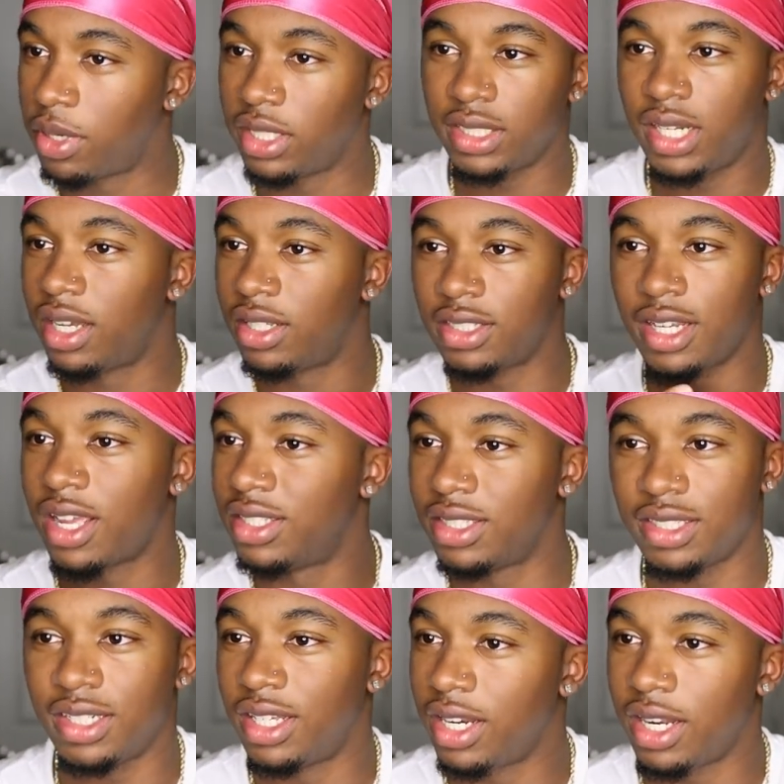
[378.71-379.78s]
bust down
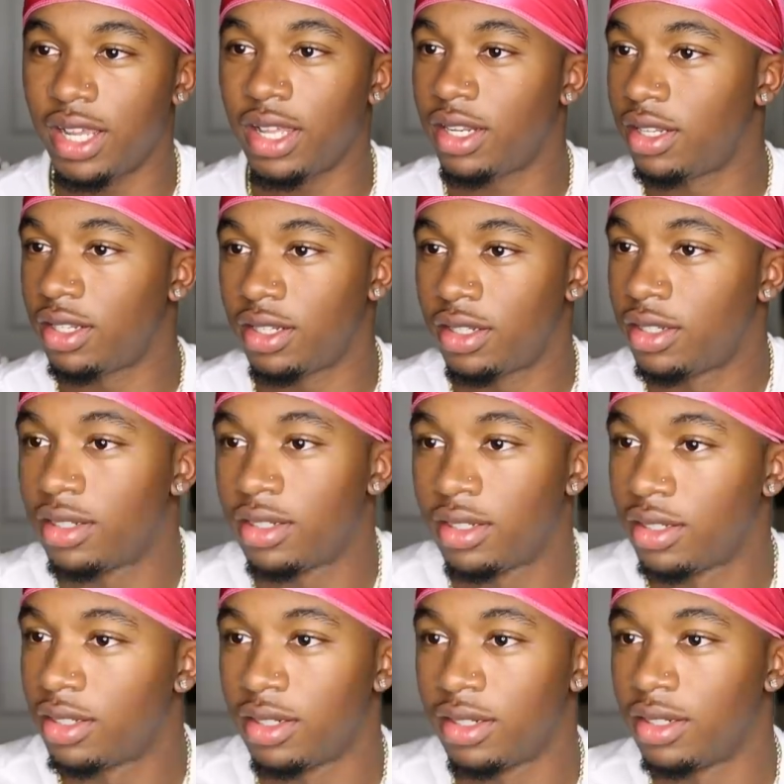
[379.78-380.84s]
challenge, none of that?
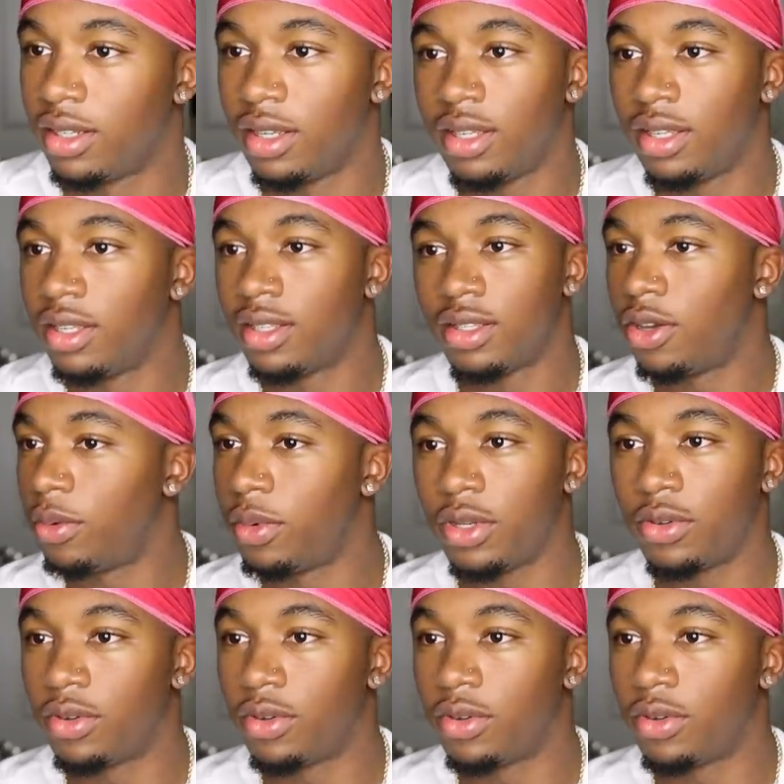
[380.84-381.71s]
You don't be